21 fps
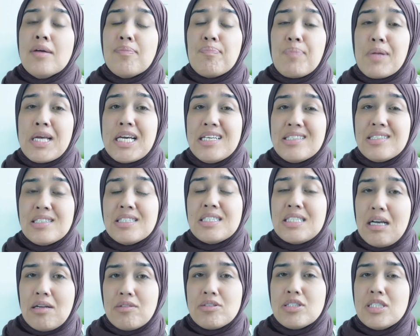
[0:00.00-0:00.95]
because
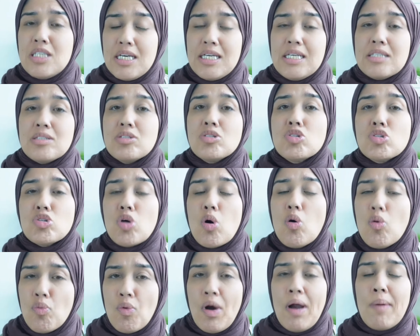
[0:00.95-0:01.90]
CELTA is
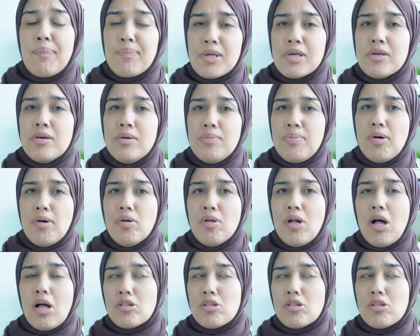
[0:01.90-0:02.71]
so reputable,